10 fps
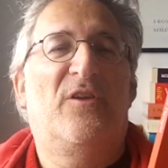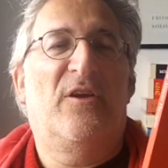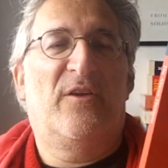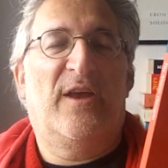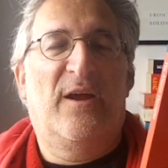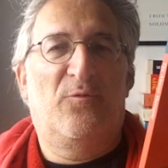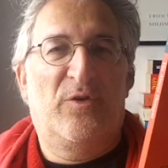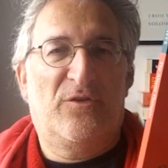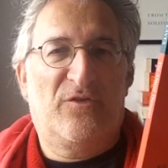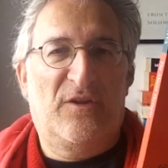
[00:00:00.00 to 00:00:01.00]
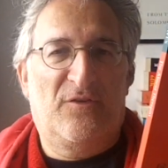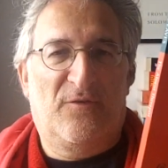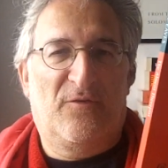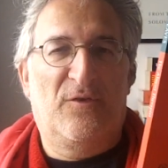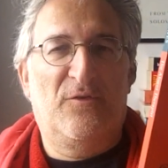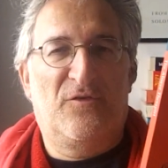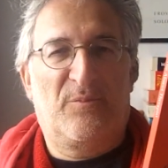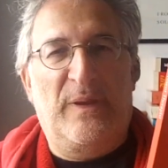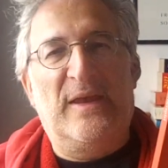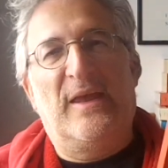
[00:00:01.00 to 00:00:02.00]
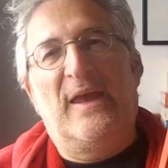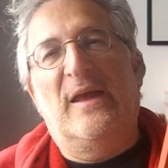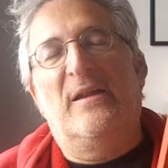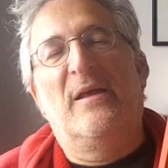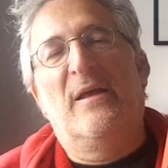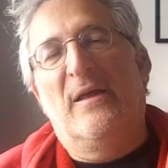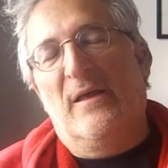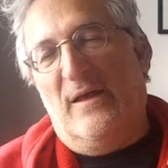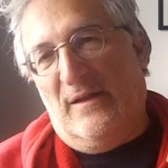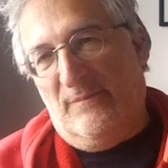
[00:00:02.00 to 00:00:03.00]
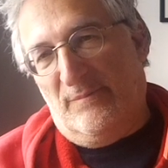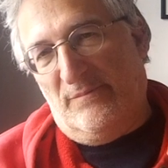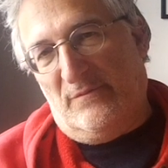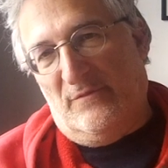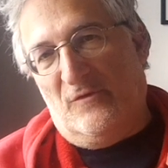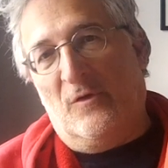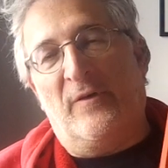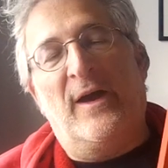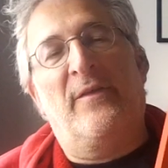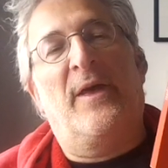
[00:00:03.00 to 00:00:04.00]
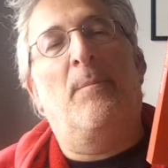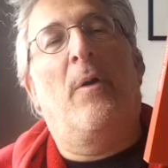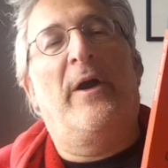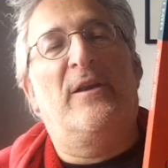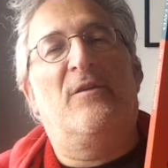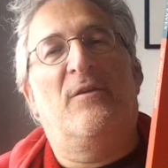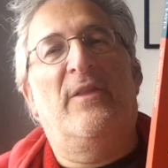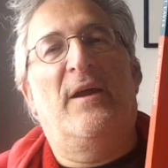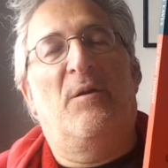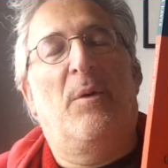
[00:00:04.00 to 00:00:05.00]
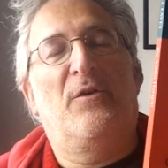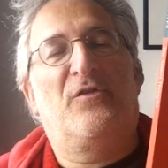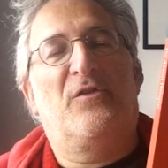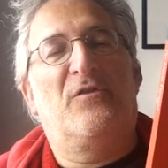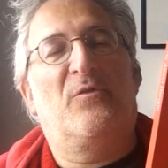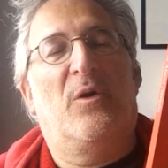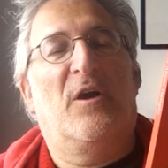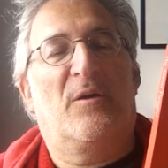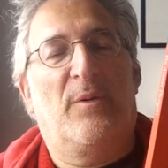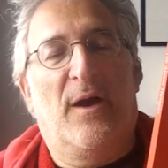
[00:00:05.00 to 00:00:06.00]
You know, you get a real sense of who's speaking and, and sort of how their mind and their emotions work.